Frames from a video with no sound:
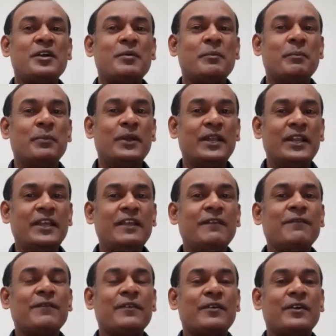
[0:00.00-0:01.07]

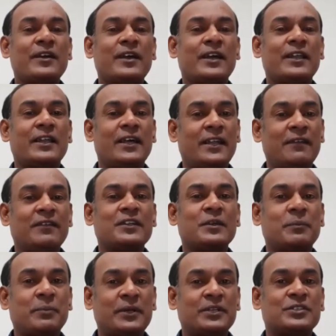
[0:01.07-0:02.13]
believe an
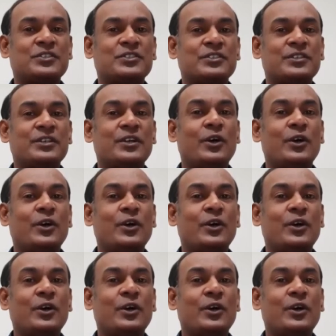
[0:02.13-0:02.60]
elevator pitch,